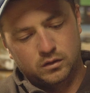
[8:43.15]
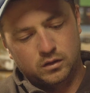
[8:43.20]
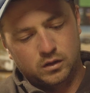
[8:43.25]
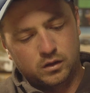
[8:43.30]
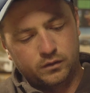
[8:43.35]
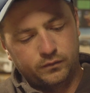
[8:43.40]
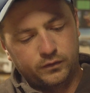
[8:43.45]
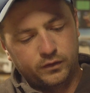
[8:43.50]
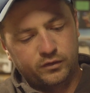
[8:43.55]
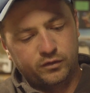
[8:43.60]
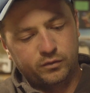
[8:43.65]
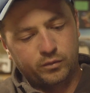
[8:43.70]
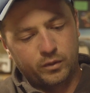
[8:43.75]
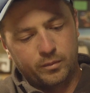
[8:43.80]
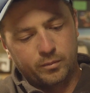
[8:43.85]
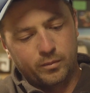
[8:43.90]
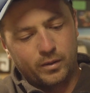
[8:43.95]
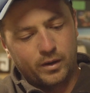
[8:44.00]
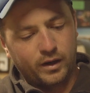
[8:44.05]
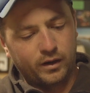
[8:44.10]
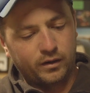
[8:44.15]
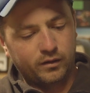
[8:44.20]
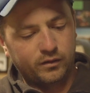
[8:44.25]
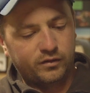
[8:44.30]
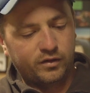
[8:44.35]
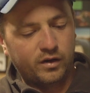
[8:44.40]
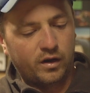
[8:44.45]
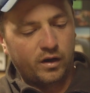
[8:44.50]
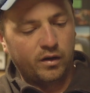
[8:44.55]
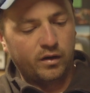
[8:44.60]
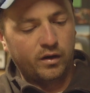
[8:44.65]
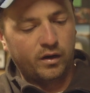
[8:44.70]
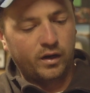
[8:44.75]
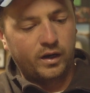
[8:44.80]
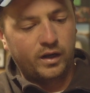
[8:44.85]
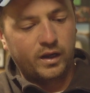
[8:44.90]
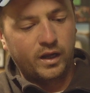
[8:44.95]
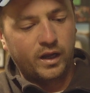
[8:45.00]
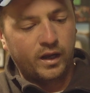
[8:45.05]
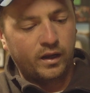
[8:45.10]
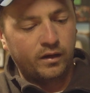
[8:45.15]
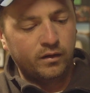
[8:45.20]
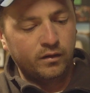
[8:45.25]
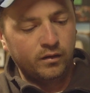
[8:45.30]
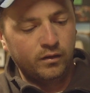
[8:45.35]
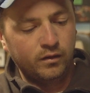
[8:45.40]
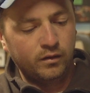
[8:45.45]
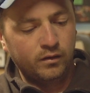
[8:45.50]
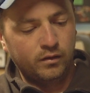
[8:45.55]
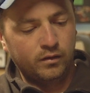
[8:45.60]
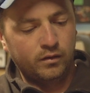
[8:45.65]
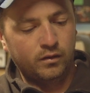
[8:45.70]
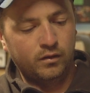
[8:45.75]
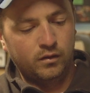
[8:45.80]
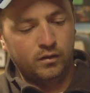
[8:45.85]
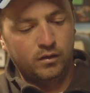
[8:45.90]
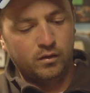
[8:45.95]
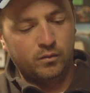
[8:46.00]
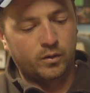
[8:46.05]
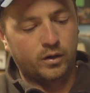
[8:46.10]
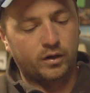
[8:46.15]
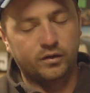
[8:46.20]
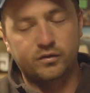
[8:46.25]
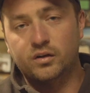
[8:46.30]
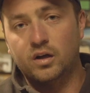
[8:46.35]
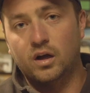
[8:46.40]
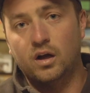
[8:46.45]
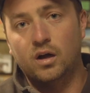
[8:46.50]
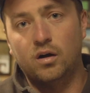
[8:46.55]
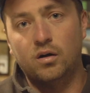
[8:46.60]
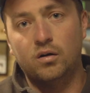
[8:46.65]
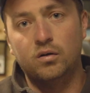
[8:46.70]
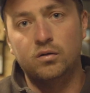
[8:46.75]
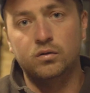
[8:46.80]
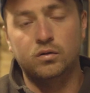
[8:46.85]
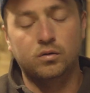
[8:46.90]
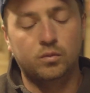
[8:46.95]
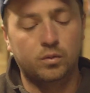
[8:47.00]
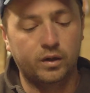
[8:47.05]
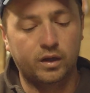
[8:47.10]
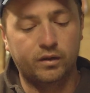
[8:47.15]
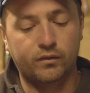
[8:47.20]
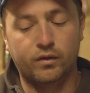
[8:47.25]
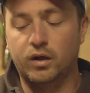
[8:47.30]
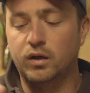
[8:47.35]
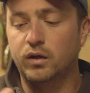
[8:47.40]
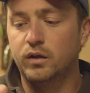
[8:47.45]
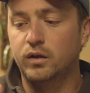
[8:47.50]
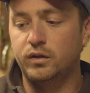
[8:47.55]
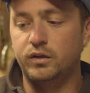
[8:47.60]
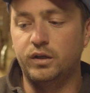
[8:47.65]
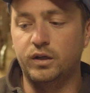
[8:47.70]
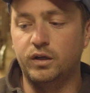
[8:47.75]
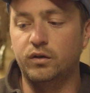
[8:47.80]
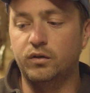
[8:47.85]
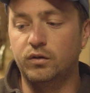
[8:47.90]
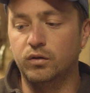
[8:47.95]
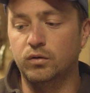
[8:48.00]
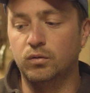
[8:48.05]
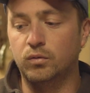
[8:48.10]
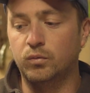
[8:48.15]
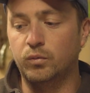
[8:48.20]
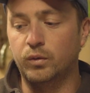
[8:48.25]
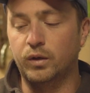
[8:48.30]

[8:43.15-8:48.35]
of your swim bait. So again, when it's cold or whatever, you can do it